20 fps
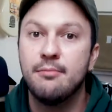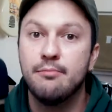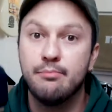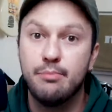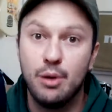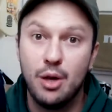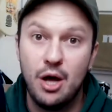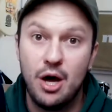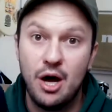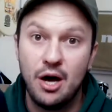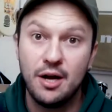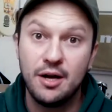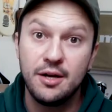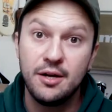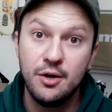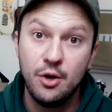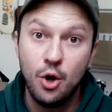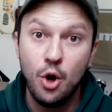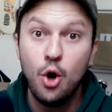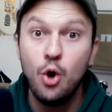block
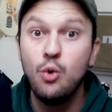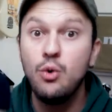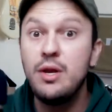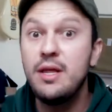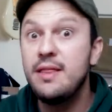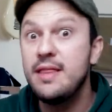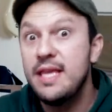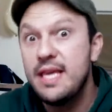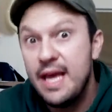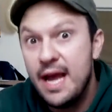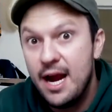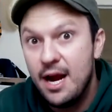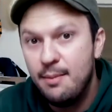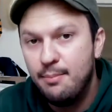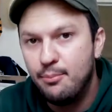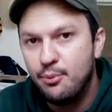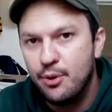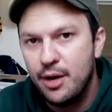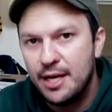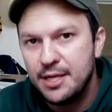only the air
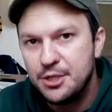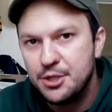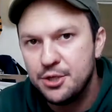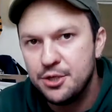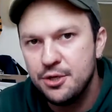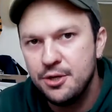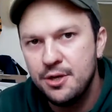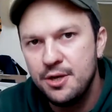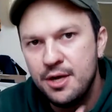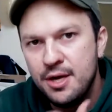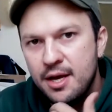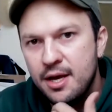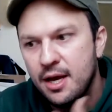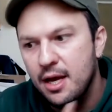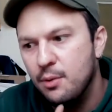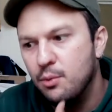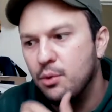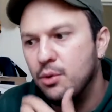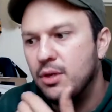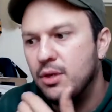pressure
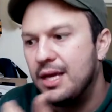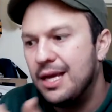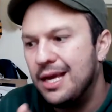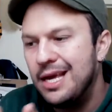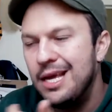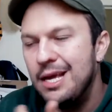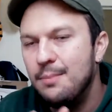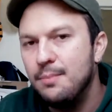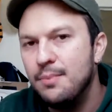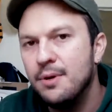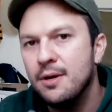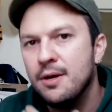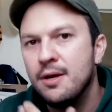and will keep